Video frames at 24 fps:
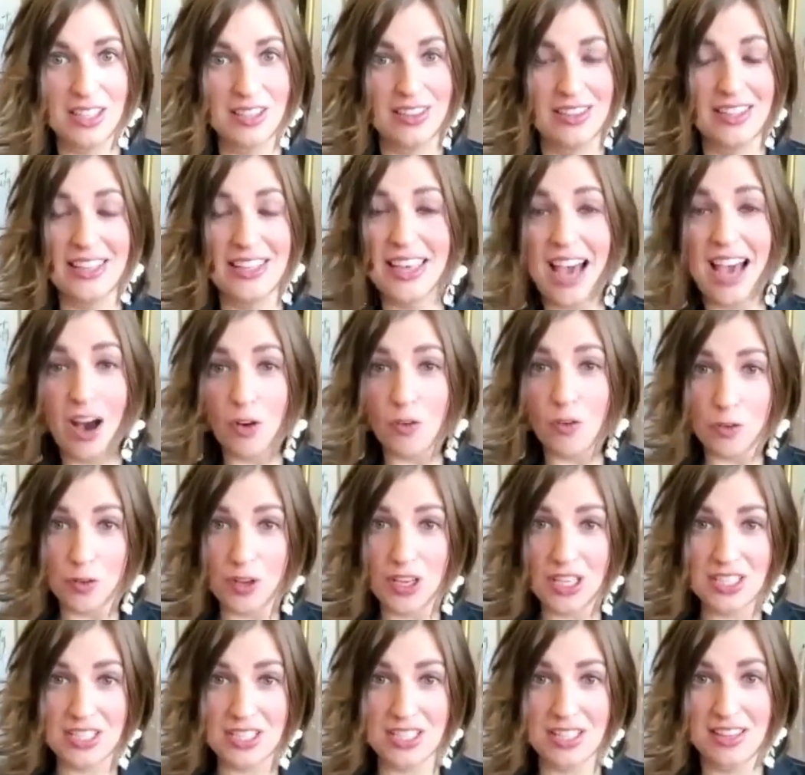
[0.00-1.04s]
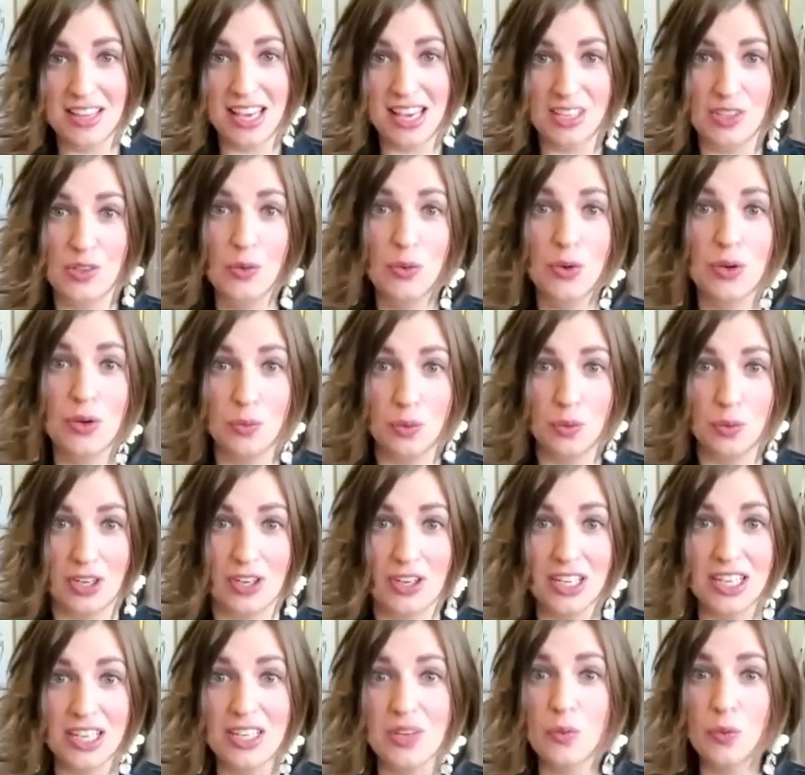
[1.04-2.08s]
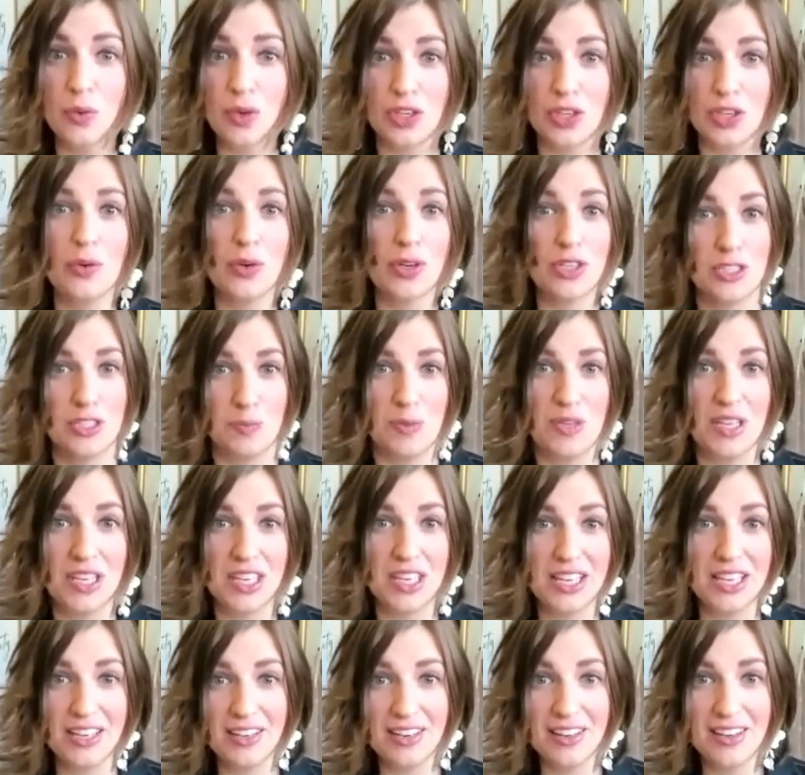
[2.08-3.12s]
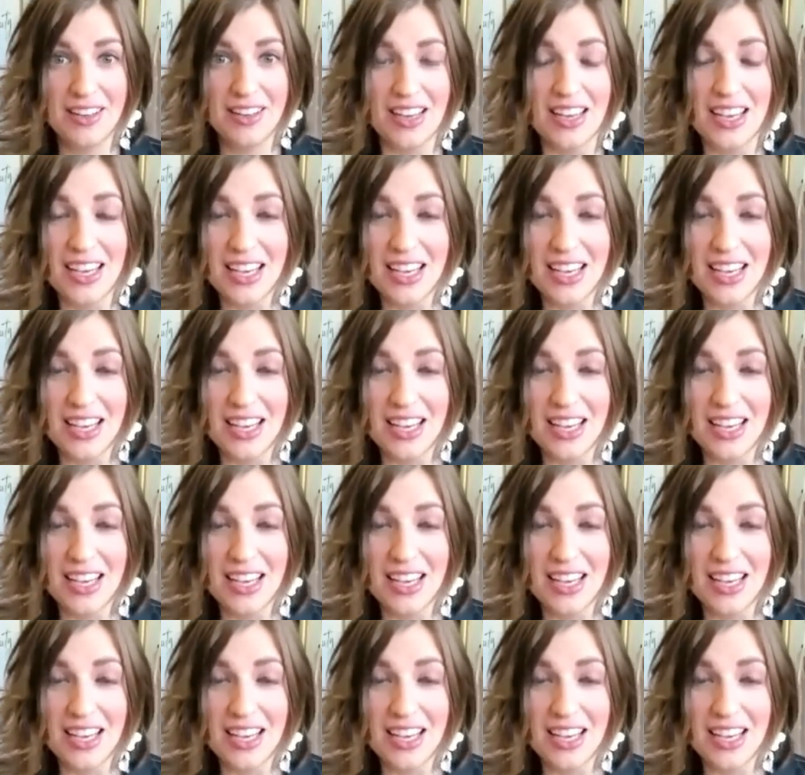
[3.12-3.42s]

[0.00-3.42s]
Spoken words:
the outfit that you are wearing when you are speaking,